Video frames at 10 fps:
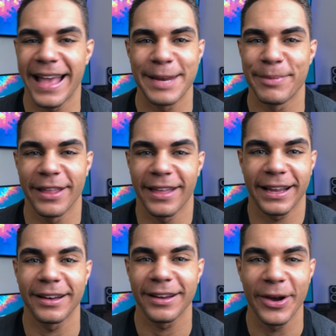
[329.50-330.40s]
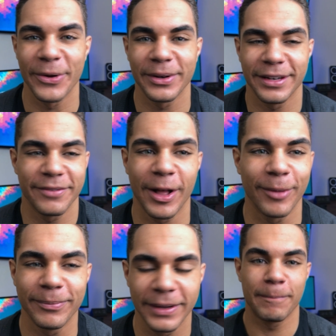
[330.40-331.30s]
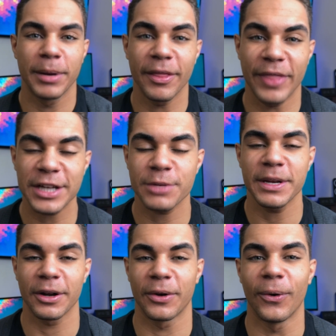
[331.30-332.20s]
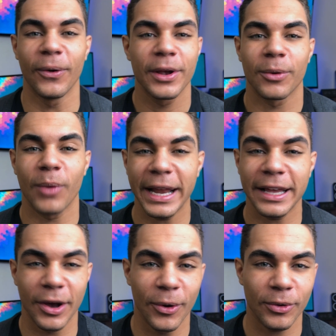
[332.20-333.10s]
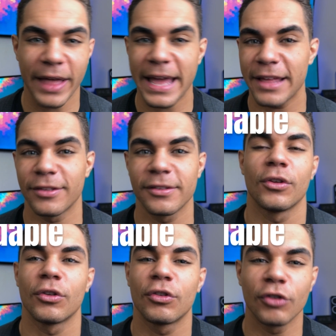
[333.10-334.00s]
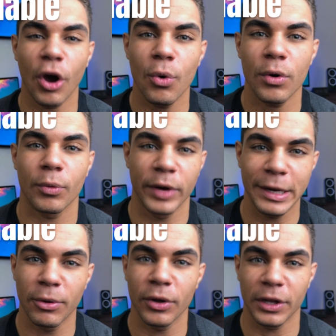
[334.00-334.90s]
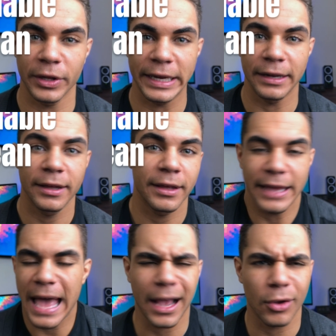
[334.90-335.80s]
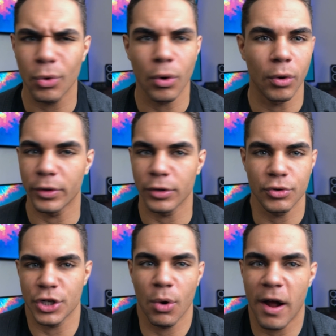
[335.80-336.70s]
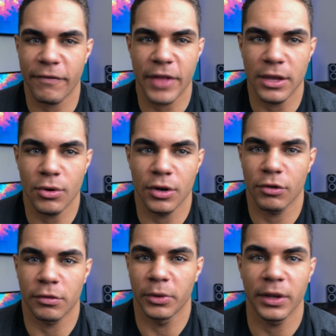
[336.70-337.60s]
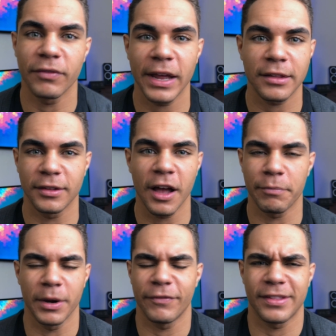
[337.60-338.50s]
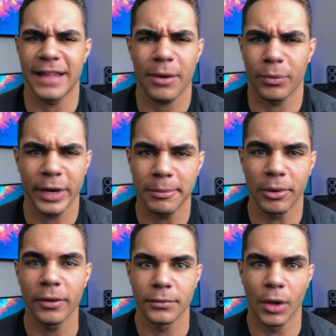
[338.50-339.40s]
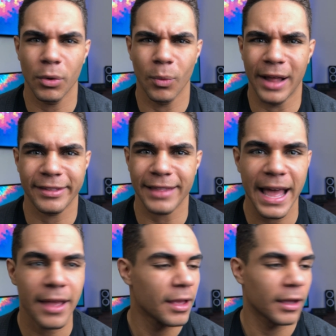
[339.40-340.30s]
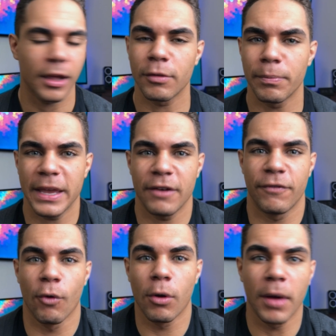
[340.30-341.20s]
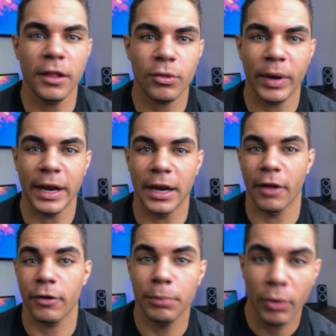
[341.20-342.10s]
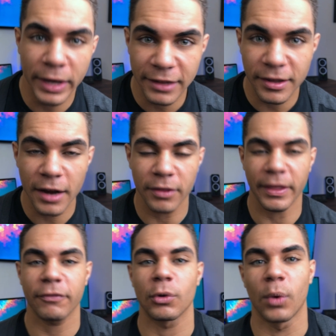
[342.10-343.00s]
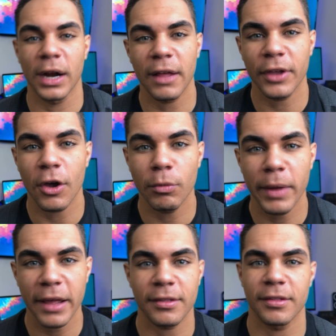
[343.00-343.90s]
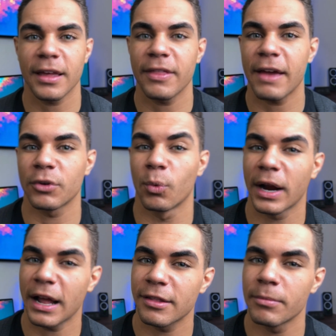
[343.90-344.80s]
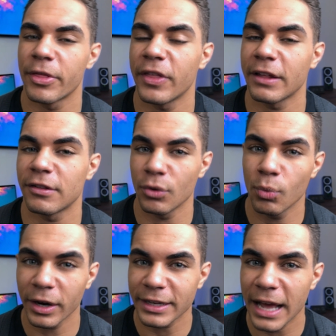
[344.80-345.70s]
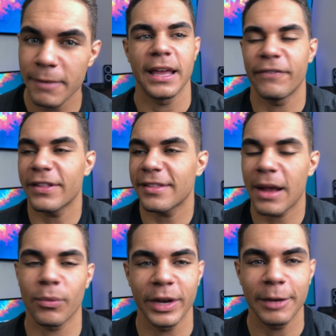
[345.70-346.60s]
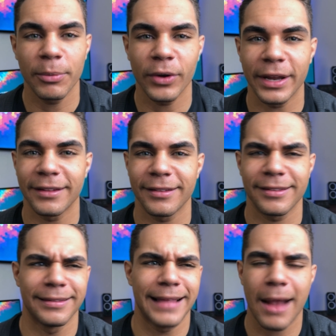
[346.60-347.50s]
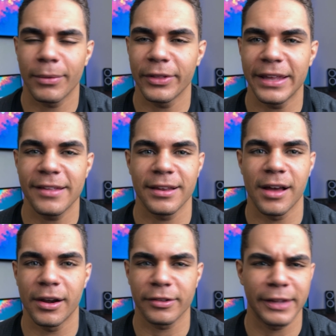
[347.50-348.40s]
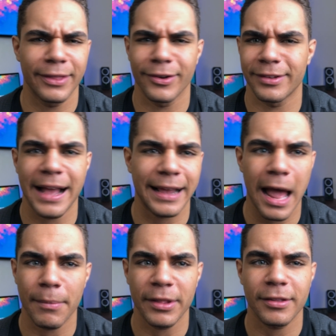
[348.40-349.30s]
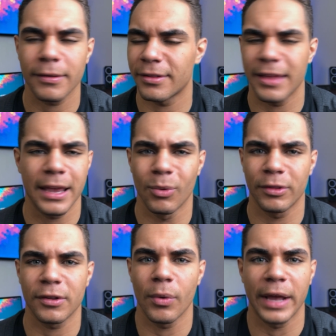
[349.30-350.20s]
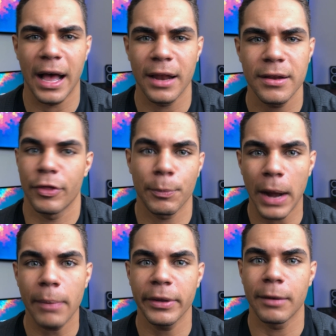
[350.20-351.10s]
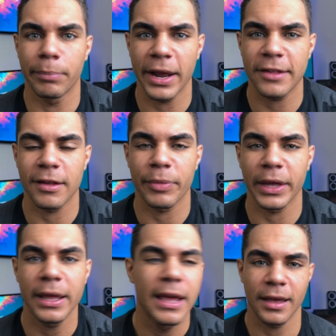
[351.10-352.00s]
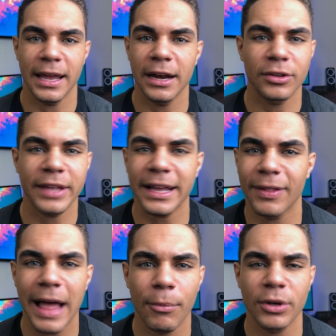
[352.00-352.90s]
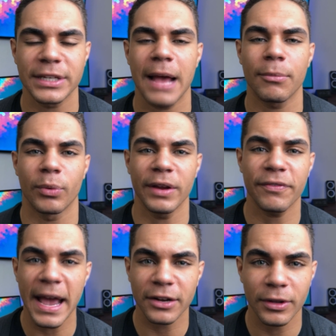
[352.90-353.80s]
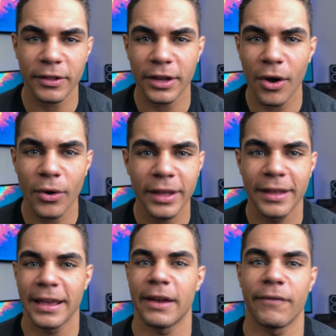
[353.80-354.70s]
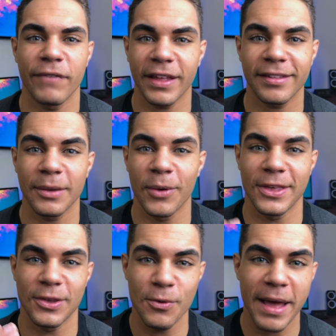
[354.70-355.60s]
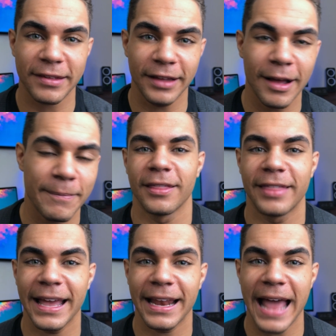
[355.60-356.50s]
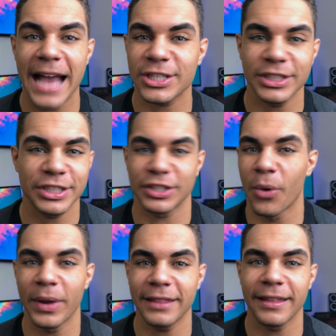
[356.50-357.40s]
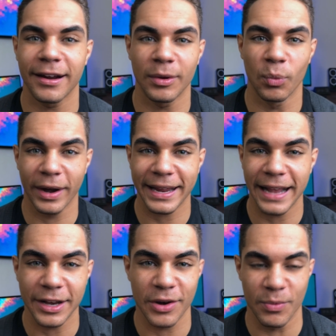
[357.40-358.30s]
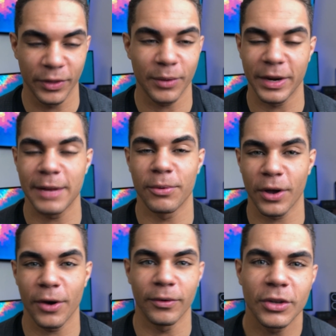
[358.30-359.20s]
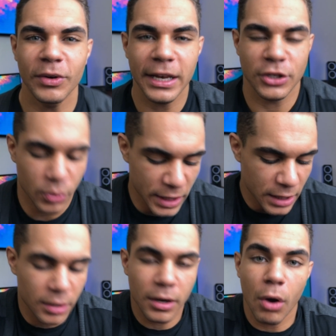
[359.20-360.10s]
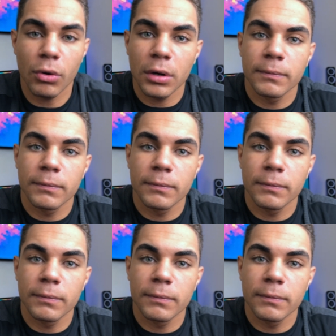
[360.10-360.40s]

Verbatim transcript: anybody that can code and develop. But that should be your goal, writing code that is so readable and clean. Yeah, cool, you show off that you can do some really advanced stuff, but if it's not readable, no one wants that because in four months when another employee gets hired and they have to work on the code base and say they have to work on some of the things you worked on, if it's not readable and it's not really easy to understand, there's not comments saying what's going on, they're probably gonna break something and it'll take a lot more time refactoring the code and fixing what you messed up than actually just going in there there and working on your really readable code. You need to treat your code